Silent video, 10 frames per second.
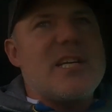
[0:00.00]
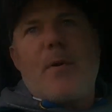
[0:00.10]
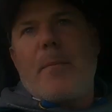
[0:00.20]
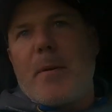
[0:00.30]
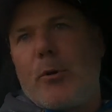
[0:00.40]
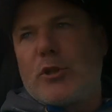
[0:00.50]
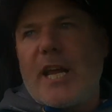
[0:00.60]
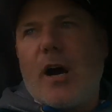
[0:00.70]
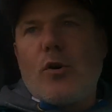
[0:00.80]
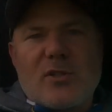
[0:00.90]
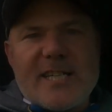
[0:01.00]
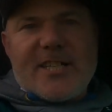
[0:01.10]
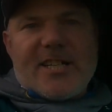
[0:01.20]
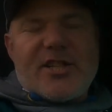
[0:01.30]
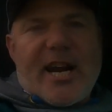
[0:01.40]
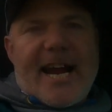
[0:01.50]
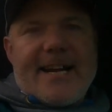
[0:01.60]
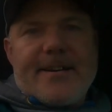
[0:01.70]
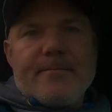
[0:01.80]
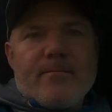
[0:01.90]
when we put the ewes into the
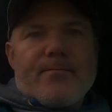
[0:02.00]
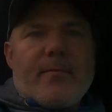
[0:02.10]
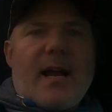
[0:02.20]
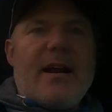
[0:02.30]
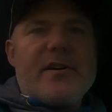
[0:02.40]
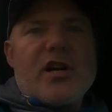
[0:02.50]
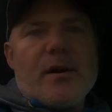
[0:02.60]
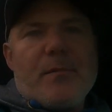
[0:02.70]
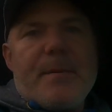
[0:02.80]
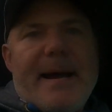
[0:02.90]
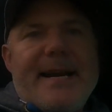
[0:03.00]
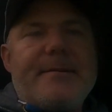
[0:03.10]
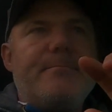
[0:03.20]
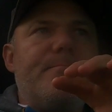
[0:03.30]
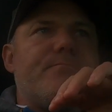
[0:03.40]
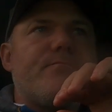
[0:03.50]
shed. Every time we bed them,